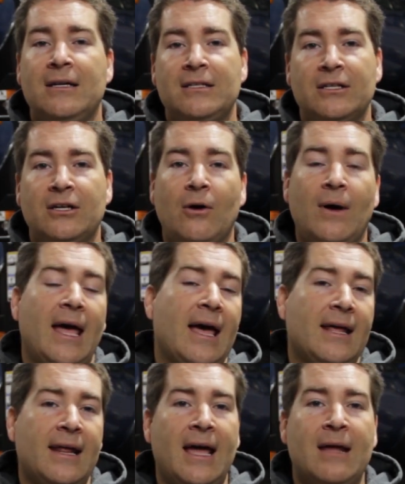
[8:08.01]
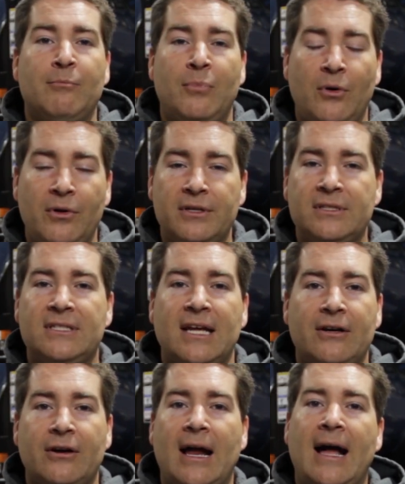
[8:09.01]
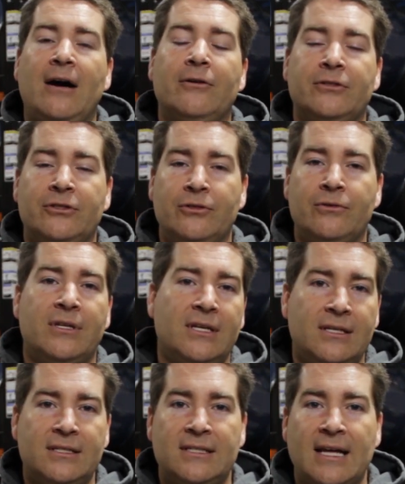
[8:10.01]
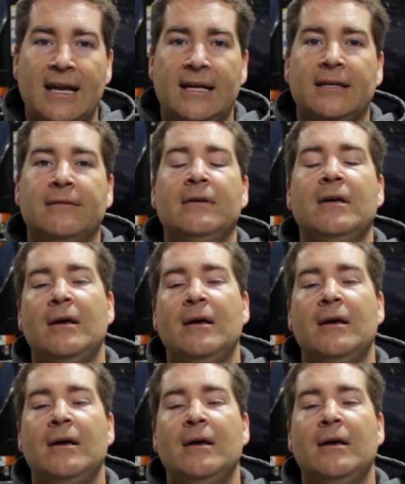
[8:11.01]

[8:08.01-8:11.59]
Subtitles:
to go ahead and pull the sender out, do the setting,